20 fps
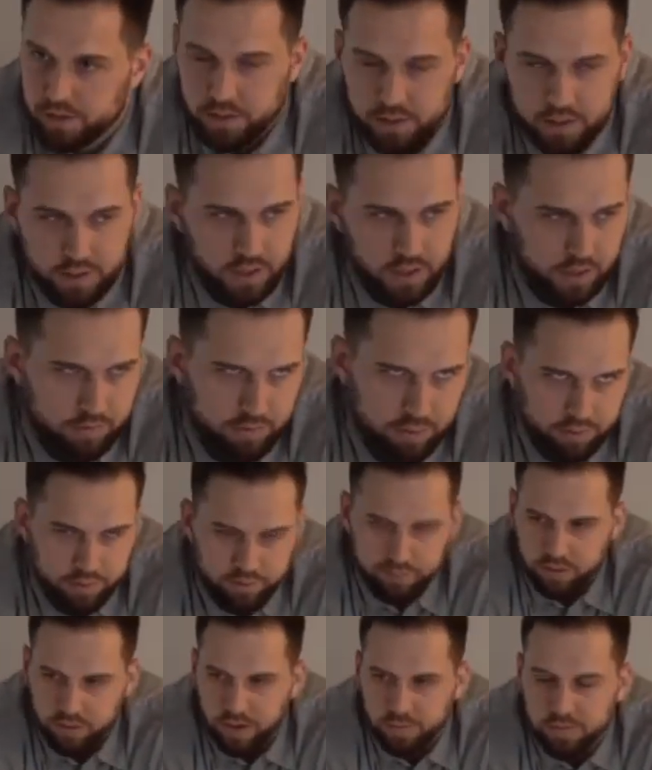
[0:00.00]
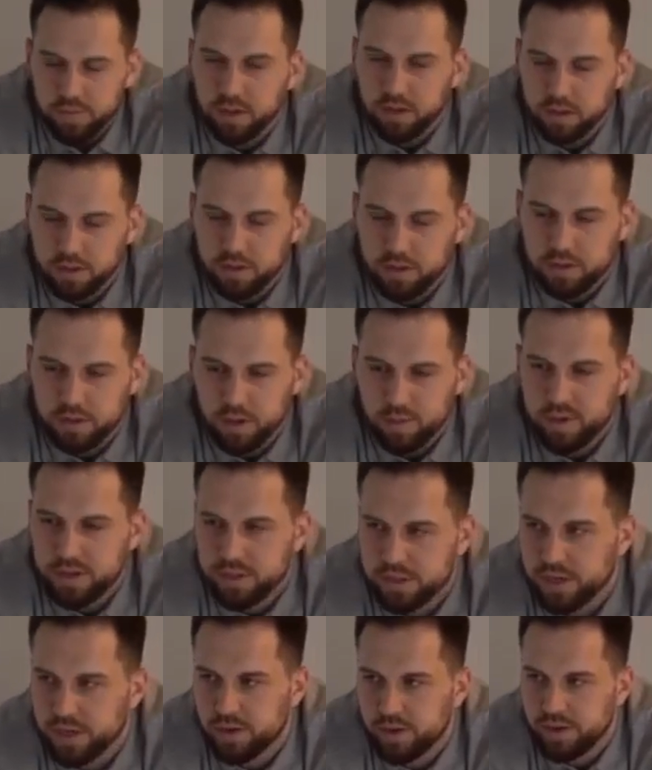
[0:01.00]
Just like, I'm literally so
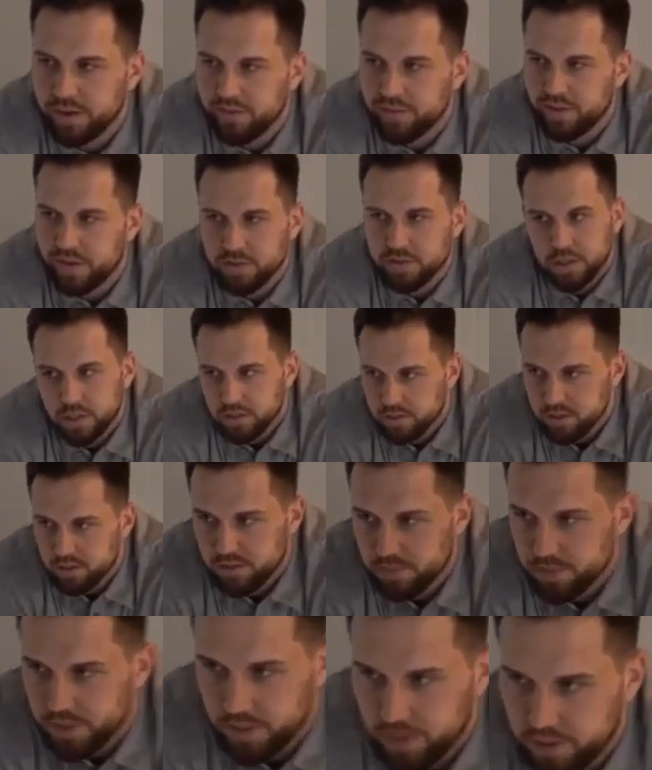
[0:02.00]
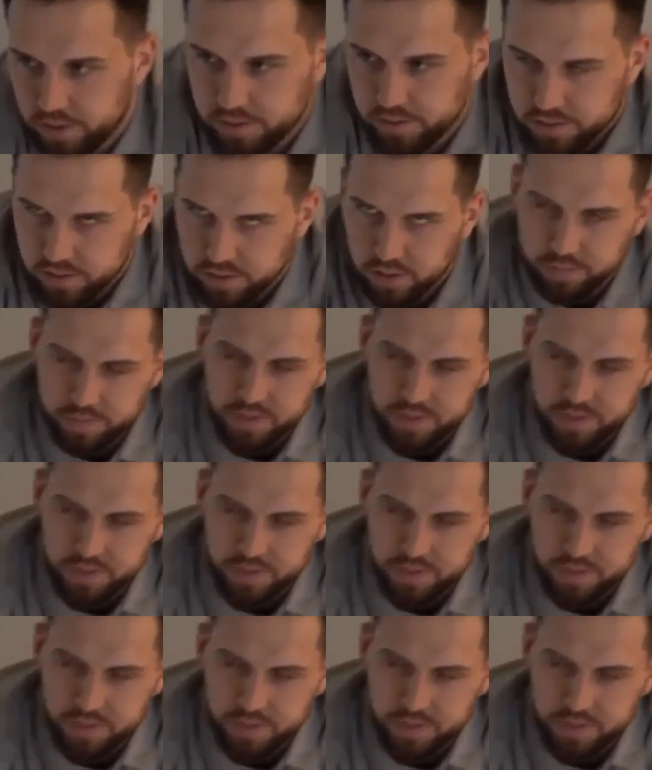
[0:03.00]
busy I don't even have 5 seconds to spare. So